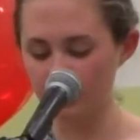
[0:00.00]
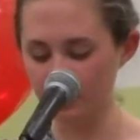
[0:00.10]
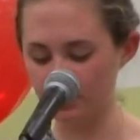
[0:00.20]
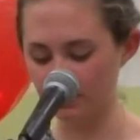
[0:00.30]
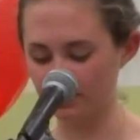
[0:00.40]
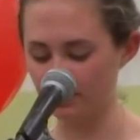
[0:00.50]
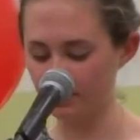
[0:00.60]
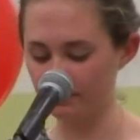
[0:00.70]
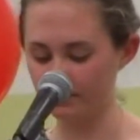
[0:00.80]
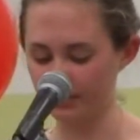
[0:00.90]

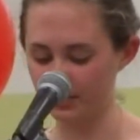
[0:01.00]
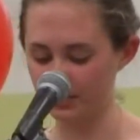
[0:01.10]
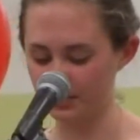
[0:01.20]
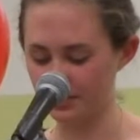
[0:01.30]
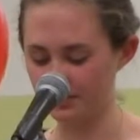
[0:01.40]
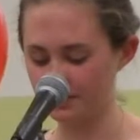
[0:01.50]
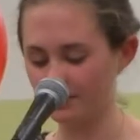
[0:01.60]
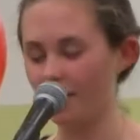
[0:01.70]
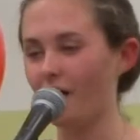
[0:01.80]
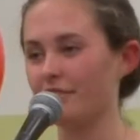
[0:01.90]
teacher-student
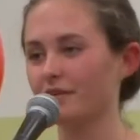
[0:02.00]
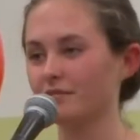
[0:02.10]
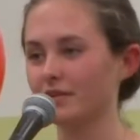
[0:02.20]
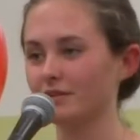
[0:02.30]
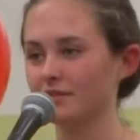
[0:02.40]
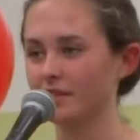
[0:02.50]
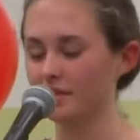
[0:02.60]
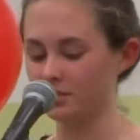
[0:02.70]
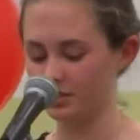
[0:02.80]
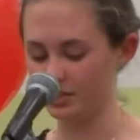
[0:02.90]
relationships, author-reader
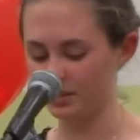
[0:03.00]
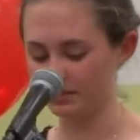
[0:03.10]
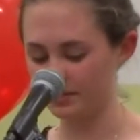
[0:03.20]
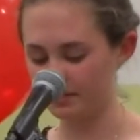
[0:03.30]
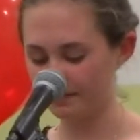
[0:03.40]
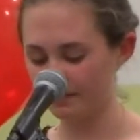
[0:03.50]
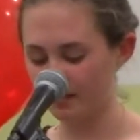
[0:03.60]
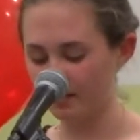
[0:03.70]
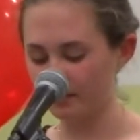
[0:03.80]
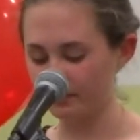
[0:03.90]
relationships,
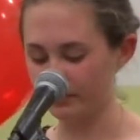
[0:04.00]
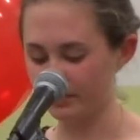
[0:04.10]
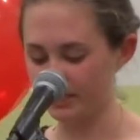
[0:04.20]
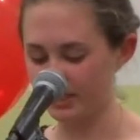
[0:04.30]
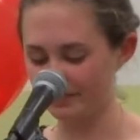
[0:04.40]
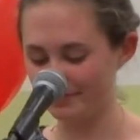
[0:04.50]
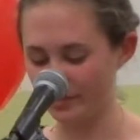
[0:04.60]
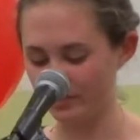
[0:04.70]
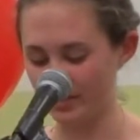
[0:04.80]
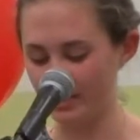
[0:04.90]
relationships
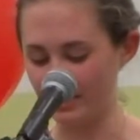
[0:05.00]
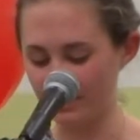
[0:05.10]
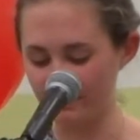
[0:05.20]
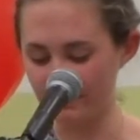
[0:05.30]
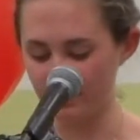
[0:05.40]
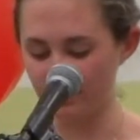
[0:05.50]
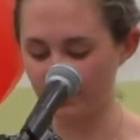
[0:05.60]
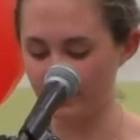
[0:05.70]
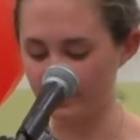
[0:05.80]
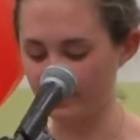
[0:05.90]
between an individual
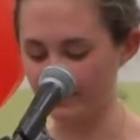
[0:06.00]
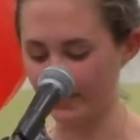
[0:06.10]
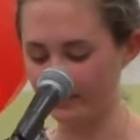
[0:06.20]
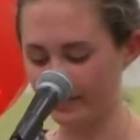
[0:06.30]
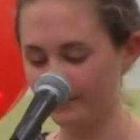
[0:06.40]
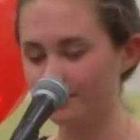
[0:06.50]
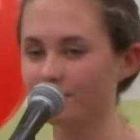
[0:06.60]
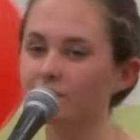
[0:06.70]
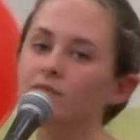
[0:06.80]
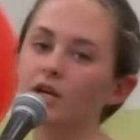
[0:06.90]
and their environment.
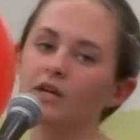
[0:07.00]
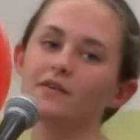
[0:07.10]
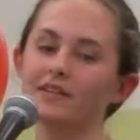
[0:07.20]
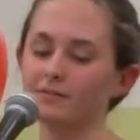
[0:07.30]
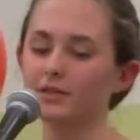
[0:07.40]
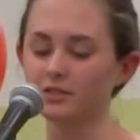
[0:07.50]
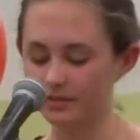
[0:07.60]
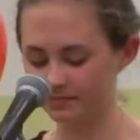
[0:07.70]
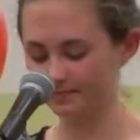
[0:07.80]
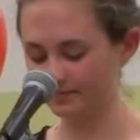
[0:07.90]
You get the
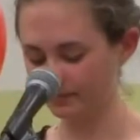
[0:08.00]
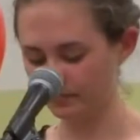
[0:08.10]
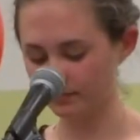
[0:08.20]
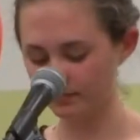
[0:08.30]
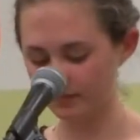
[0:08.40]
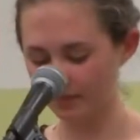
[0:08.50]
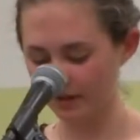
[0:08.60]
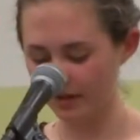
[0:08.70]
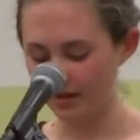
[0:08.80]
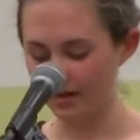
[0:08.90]
picture.
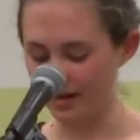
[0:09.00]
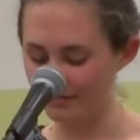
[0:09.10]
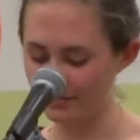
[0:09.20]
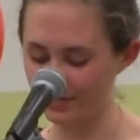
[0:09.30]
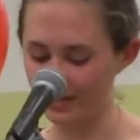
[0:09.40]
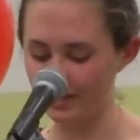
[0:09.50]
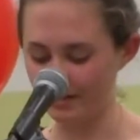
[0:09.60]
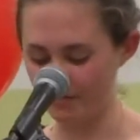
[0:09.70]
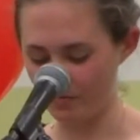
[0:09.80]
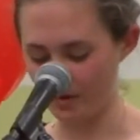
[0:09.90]
Everything and
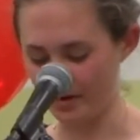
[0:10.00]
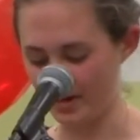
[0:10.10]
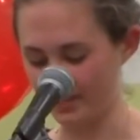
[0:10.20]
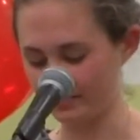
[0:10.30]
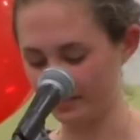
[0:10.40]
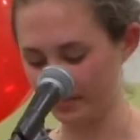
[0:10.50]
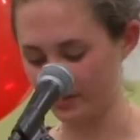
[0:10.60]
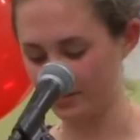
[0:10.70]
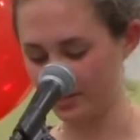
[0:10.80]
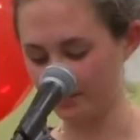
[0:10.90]
everyone has a
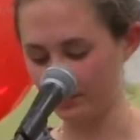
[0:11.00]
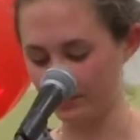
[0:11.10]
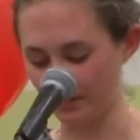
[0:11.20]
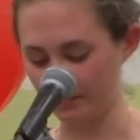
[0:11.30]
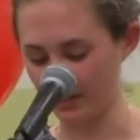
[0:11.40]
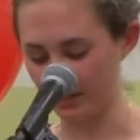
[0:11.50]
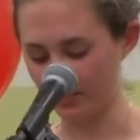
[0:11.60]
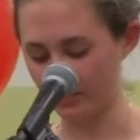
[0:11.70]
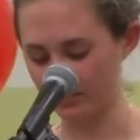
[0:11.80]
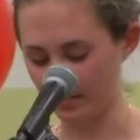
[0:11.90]
relationship with
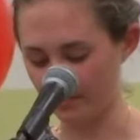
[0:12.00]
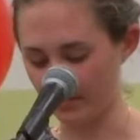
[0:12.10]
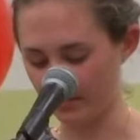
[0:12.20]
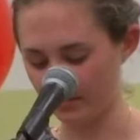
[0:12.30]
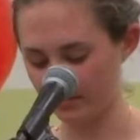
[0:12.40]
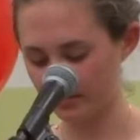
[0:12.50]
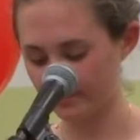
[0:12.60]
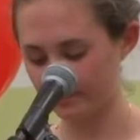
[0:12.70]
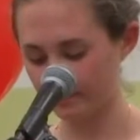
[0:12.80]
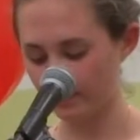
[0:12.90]
something or someone else.